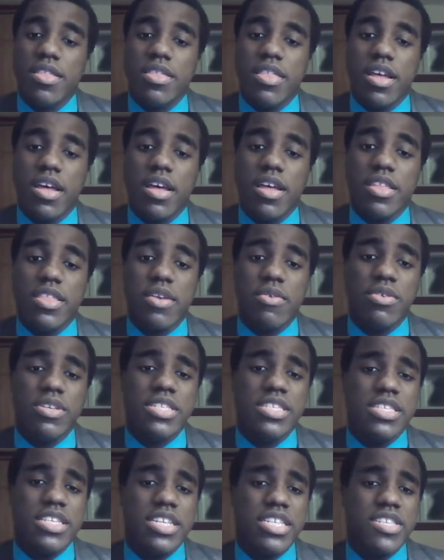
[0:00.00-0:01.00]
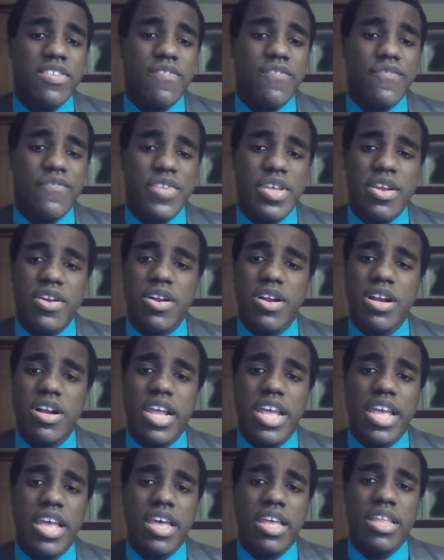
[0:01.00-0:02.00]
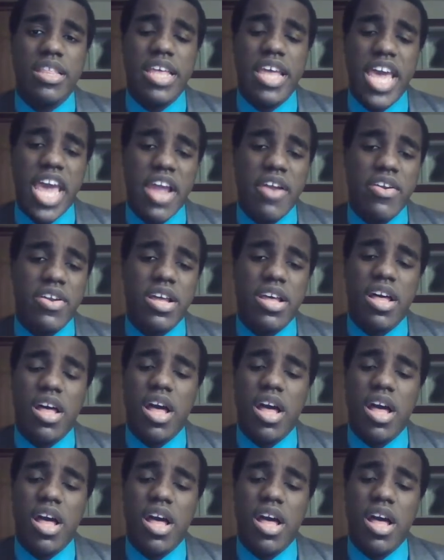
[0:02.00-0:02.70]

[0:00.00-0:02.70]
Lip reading: There was this fear in the area